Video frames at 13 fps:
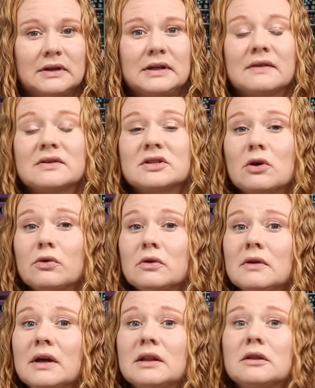Now let's go
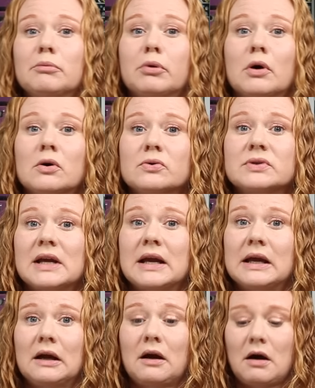through like the pros
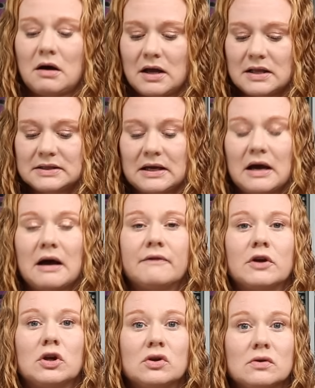and cons
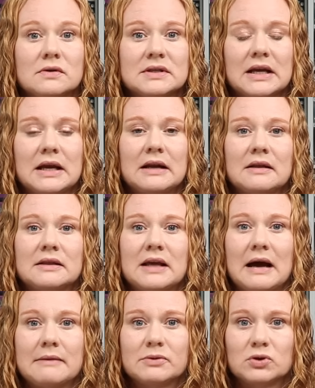of using
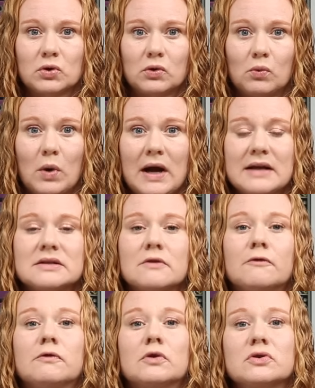the Absolute White
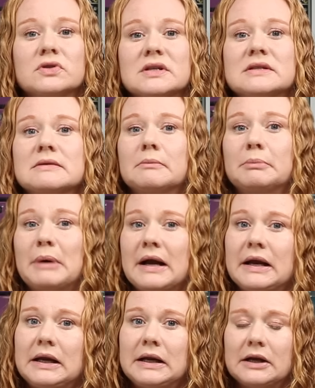versus
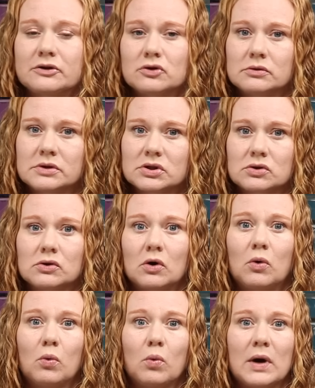buying a
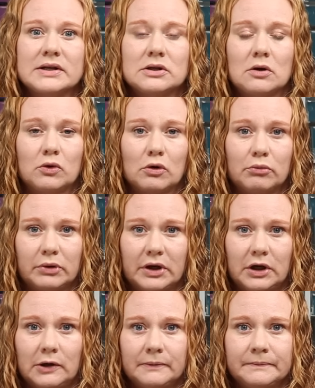traditional white toner
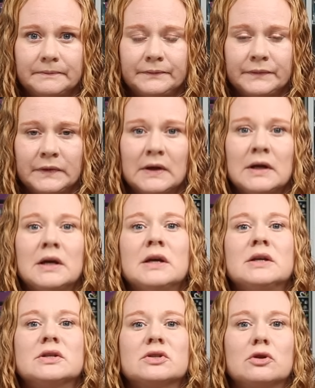printer.
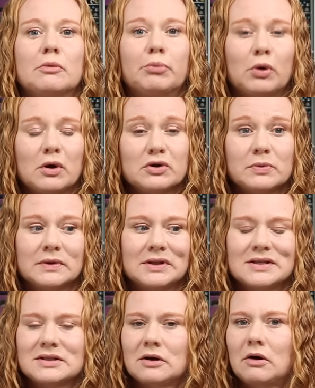So the pros with
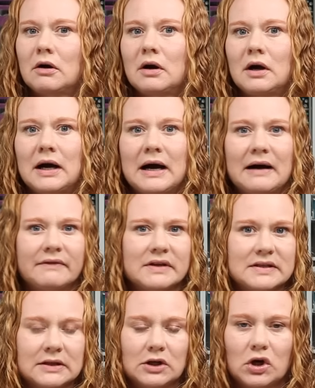this are
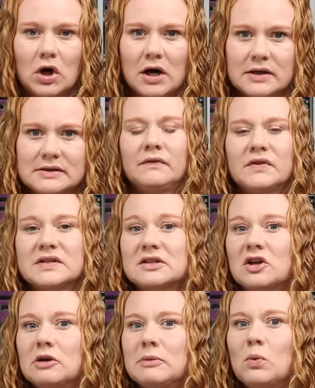obviously cost.
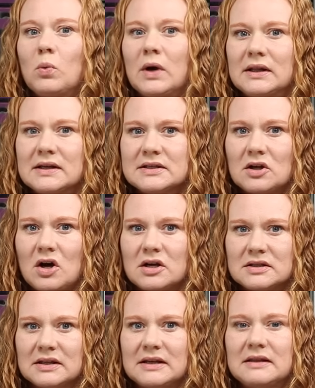This is going to be way less
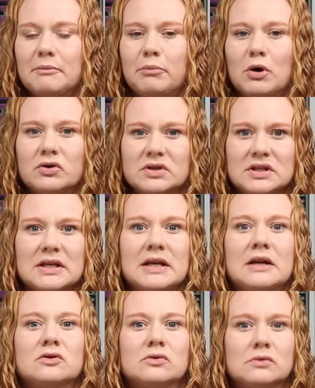costly than
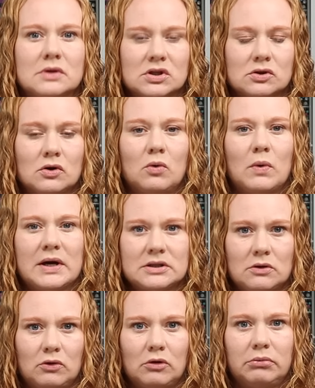purchasing a traditional
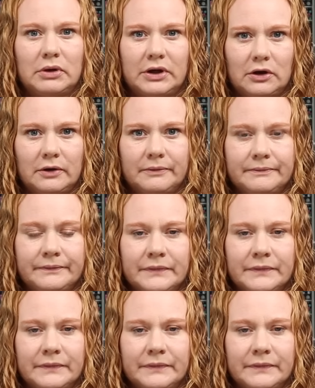white toner printer.